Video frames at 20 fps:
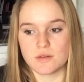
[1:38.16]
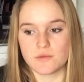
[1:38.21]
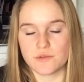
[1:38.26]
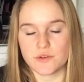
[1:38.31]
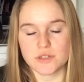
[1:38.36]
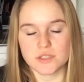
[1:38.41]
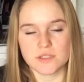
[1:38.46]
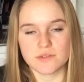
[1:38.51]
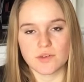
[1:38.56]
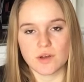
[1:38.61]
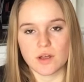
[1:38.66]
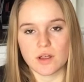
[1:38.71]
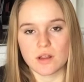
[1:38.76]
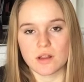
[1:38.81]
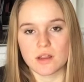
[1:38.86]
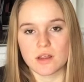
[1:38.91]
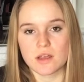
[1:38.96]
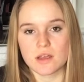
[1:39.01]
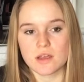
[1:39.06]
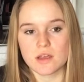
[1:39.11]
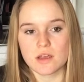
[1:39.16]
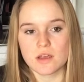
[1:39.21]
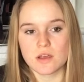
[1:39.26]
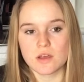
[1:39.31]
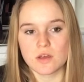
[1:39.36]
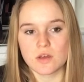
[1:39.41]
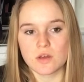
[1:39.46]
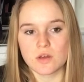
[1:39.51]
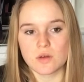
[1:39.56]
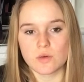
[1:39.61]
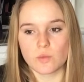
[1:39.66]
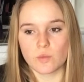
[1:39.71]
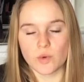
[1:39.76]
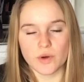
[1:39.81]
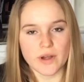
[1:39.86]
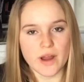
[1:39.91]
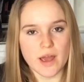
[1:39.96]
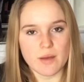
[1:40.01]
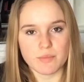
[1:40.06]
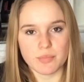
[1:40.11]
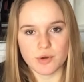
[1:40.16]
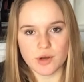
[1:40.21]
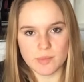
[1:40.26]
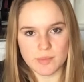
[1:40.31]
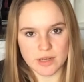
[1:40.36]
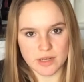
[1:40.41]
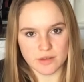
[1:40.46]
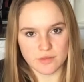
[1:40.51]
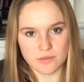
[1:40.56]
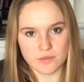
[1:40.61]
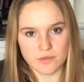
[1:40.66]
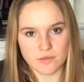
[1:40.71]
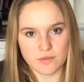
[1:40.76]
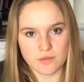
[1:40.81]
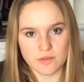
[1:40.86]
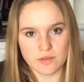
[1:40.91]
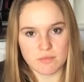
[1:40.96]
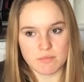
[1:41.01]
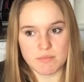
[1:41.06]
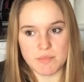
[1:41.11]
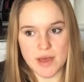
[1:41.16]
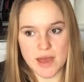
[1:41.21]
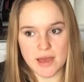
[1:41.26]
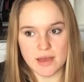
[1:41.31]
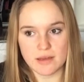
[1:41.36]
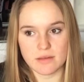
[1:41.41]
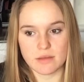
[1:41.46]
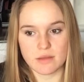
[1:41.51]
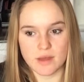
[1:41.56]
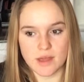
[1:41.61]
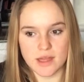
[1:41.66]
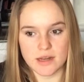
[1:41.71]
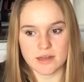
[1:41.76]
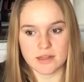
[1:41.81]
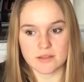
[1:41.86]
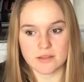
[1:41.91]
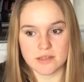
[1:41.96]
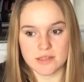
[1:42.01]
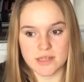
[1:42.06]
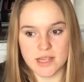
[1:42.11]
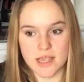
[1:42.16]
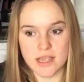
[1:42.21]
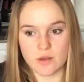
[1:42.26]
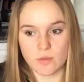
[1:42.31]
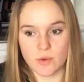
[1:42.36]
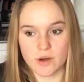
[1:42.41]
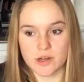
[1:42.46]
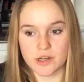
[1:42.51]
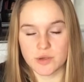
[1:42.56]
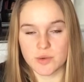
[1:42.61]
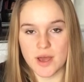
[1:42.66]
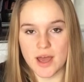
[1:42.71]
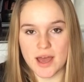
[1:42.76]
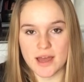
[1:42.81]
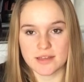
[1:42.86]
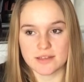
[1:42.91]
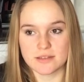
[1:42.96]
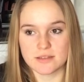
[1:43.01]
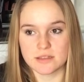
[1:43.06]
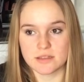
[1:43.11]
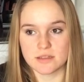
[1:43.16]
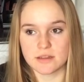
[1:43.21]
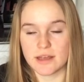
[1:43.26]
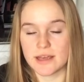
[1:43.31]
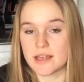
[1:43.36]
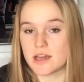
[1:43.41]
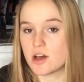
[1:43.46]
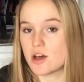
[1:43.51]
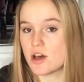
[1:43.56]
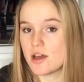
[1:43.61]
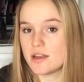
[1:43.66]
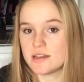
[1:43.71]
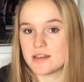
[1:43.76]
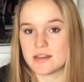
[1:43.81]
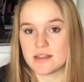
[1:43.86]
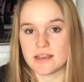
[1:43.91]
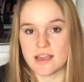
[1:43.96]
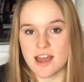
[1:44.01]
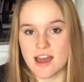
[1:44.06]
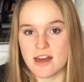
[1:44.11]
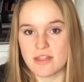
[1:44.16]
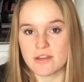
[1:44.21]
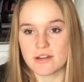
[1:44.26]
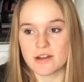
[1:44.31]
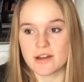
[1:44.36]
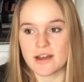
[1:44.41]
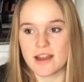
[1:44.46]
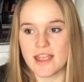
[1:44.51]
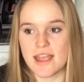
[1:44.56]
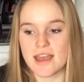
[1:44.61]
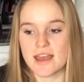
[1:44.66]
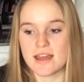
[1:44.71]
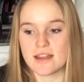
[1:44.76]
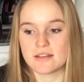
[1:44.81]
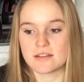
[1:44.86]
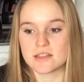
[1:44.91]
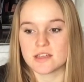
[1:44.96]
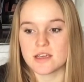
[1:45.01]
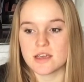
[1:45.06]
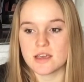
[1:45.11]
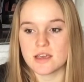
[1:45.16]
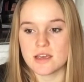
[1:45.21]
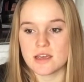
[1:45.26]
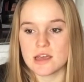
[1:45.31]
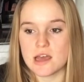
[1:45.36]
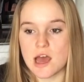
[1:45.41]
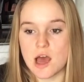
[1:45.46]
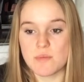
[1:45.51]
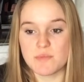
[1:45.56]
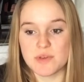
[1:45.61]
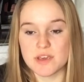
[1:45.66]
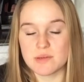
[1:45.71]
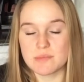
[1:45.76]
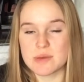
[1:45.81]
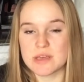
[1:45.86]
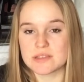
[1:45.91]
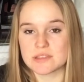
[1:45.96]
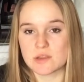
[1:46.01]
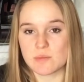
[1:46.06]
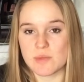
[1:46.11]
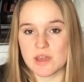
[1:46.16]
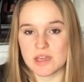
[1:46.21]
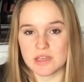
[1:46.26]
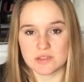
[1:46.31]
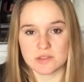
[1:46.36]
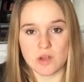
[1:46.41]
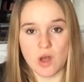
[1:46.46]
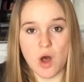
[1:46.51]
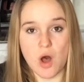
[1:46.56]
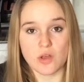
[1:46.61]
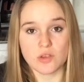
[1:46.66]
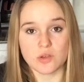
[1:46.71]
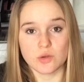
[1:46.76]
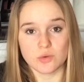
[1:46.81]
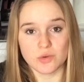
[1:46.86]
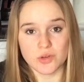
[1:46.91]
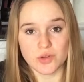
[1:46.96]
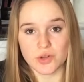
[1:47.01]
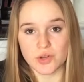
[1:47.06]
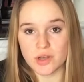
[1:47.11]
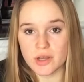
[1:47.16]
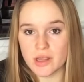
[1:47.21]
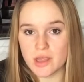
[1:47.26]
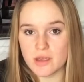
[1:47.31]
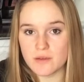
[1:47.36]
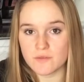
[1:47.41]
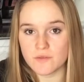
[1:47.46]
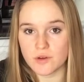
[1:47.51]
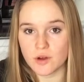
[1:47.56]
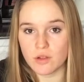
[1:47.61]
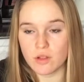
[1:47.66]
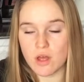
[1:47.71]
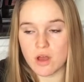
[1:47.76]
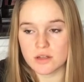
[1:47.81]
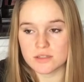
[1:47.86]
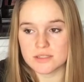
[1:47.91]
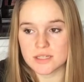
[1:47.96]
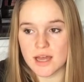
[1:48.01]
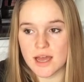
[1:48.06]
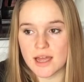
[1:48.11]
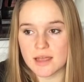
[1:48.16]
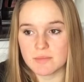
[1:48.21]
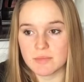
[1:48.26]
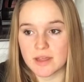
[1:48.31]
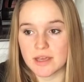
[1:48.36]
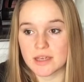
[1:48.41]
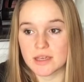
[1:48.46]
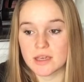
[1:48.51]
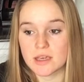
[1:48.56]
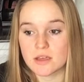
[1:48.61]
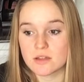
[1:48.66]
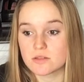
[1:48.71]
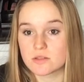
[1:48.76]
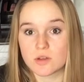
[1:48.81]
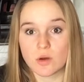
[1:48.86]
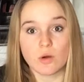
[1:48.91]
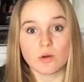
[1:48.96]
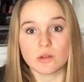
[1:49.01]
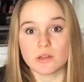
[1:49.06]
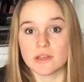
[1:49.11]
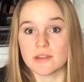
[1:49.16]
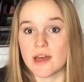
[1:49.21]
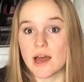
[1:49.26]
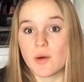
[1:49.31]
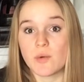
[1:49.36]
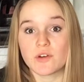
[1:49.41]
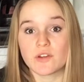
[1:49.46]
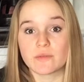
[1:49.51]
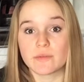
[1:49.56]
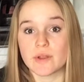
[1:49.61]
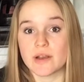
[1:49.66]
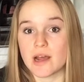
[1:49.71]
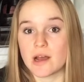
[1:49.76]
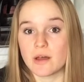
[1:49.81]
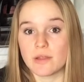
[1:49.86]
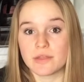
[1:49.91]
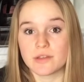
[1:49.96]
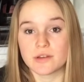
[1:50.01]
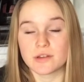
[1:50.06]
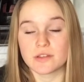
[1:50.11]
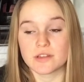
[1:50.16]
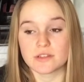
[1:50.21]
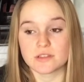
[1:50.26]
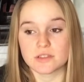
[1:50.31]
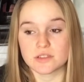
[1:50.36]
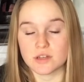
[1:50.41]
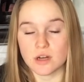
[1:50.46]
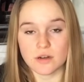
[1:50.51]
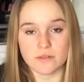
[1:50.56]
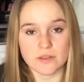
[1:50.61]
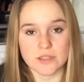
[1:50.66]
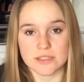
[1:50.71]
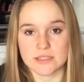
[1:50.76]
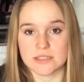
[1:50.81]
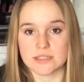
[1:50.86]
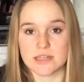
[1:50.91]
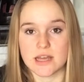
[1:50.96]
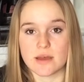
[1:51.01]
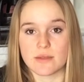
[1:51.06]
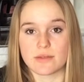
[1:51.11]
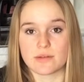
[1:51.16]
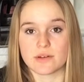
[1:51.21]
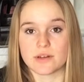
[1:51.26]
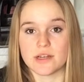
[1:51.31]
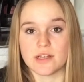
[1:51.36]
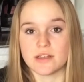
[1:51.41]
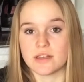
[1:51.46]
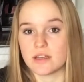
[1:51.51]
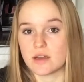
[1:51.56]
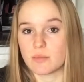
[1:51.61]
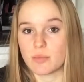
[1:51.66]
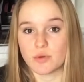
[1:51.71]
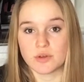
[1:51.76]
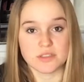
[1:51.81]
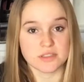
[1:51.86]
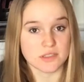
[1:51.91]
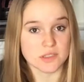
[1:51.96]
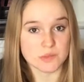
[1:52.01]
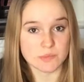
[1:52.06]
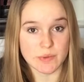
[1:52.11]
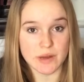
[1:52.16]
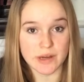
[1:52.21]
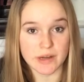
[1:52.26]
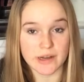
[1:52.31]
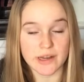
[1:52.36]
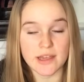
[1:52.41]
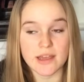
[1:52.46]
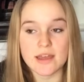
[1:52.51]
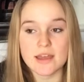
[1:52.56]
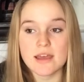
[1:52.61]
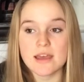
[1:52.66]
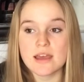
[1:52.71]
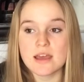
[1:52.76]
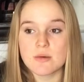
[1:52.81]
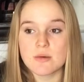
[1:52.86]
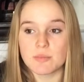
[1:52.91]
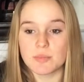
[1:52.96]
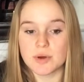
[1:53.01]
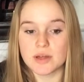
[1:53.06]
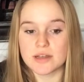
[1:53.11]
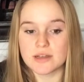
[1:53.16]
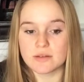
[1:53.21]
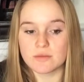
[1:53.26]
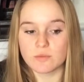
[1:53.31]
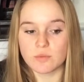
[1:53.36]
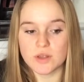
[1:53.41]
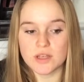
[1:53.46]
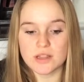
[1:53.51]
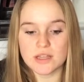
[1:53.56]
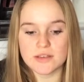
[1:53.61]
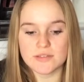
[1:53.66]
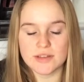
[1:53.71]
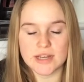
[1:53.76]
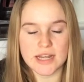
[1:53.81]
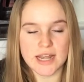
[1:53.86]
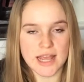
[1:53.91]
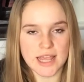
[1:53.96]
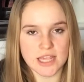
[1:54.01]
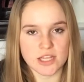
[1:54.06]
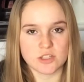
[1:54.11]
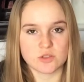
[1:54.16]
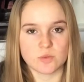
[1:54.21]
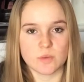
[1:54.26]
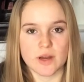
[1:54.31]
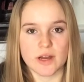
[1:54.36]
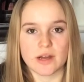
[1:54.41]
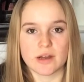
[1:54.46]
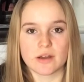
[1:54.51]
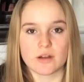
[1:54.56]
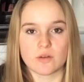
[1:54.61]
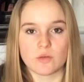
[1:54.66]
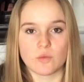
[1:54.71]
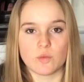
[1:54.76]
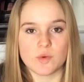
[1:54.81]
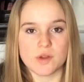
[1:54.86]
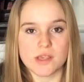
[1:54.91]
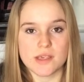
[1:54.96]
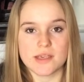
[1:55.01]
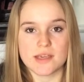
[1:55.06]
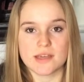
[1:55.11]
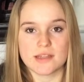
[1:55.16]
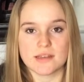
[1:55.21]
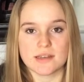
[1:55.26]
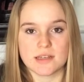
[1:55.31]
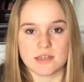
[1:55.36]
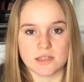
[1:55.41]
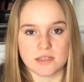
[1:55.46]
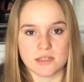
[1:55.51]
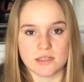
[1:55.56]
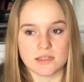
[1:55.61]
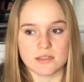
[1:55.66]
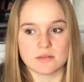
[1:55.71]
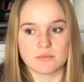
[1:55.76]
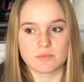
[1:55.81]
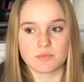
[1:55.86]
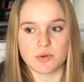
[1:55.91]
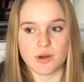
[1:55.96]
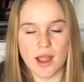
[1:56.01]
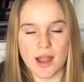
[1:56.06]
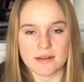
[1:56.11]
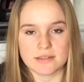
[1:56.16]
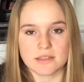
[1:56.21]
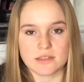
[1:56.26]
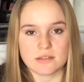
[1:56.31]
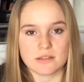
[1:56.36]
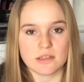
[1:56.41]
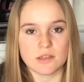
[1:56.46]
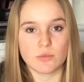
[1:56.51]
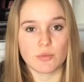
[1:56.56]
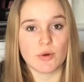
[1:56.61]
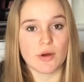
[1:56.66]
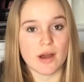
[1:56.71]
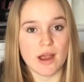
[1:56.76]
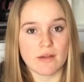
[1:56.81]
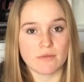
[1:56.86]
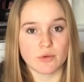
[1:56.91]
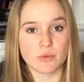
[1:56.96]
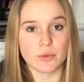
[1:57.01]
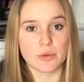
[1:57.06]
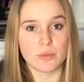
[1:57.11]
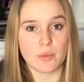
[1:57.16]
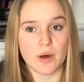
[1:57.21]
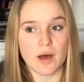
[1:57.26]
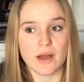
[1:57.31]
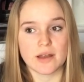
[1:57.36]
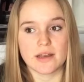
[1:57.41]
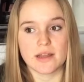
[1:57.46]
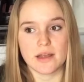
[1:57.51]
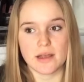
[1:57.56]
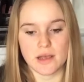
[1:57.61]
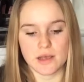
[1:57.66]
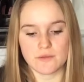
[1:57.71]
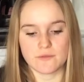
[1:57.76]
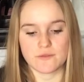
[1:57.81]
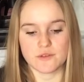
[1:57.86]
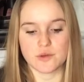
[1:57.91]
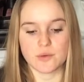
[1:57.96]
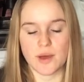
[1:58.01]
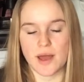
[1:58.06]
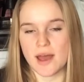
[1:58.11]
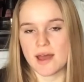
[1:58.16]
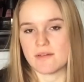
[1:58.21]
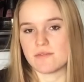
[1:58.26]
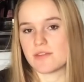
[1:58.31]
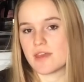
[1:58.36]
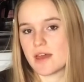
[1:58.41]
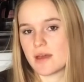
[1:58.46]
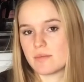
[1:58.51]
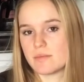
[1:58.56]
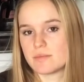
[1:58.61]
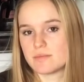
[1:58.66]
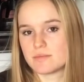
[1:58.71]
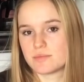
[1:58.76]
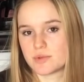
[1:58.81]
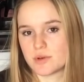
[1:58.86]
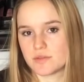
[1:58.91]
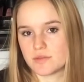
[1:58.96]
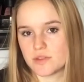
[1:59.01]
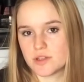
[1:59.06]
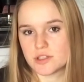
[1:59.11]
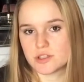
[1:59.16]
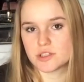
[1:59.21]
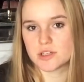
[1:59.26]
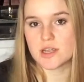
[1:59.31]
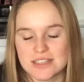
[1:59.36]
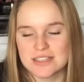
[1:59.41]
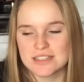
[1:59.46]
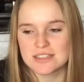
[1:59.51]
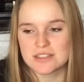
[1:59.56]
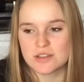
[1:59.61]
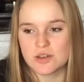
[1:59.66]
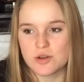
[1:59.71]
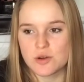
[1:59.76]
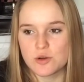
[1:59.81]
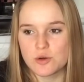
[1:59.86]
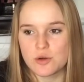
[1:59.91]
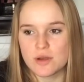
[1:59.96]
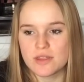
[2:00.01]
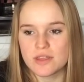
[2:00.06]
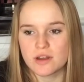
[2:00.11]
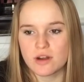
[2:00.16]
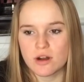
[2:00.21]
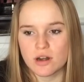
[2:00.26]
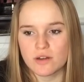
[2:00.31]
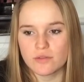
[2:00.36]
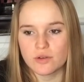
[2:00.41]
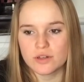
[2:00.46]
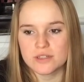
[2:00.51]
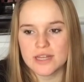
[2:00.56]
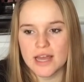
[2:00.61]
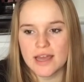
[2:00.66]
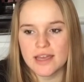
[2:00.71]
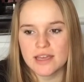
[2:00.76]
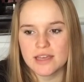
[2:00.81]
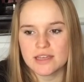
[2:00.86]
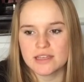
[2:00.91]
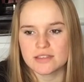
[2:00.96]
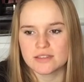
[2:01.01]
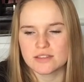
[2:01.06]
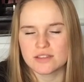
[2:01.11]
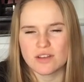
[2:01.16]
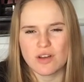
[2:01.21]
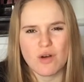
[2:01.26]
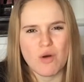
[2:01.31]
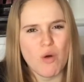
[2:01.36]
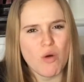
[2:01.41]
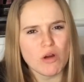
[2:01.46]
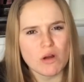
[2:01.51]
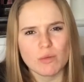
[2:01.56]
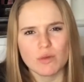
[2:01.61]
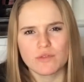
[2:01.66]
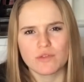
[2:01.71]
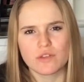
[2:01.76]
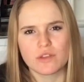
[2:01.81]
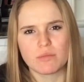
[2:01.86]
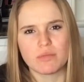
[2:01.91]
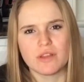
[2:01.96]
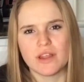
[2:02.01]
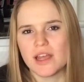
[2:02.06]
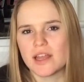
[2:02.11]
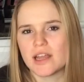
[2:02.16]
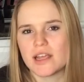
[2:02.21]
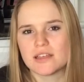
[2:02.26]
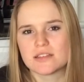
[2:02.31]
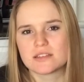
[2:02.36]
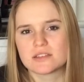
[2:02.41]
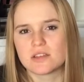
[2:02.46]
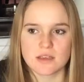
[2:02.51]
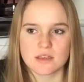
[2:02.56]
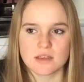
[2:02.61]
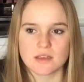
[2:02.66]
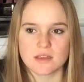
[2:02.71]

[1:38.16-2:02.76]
First of all, we're not primitive. Back then in the day where you had to like hunt and gather and a big piece of meat is all you could eat for a long time, like totally, that would have been healthier than starving to death or eating a poisonous berry. But we live in an age where we can eat practically wherever we want if you have that privilege. So the carnivore diet is horrible for the planet.